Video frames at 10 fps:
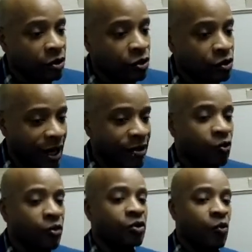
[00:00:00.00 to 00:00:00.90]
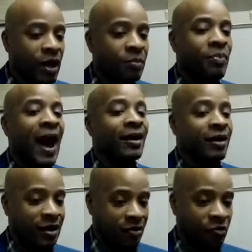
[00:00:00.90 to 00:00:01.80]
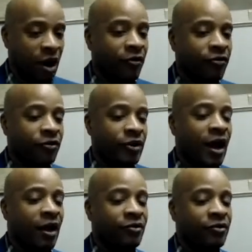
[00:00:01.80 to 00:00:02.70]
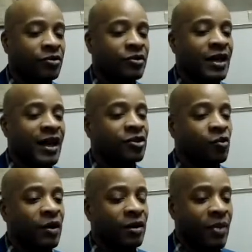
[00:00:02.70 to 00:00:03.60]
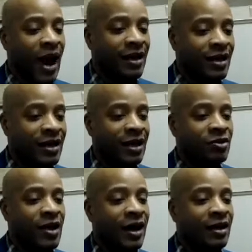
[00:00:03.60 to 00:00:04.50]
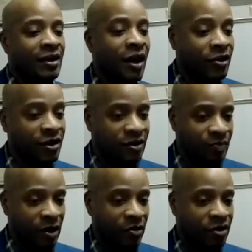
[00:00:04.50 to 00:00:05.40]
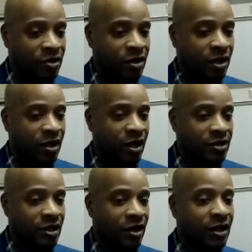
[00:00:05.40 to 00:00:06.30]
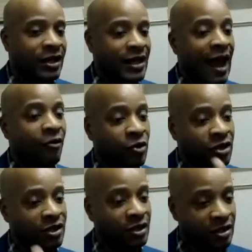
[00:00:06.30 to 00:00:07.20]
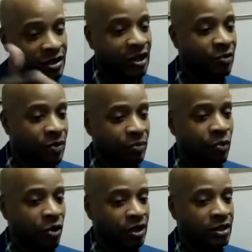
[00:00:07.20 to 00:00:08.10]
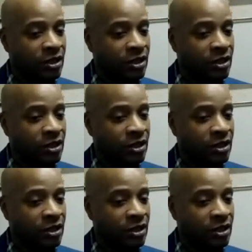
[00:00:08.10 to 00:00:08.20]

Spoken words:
You said you went back again off screen. You said that you went back again and you had another experience in jail, and that was the tipping point